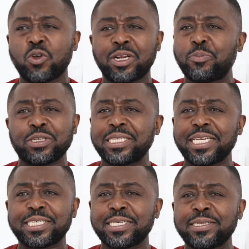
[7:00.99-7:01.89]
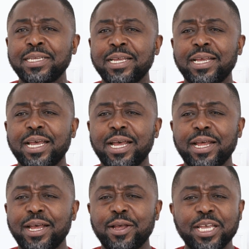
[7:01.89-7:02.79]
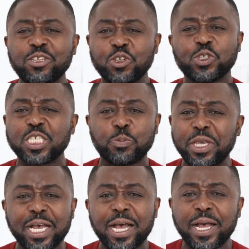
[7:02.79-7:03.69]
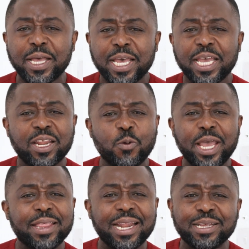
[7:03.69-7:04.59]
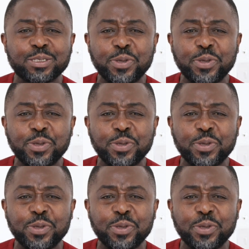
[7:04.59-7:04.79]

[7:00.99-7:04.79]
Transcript: got a presentation, introduced the speaker in a way that the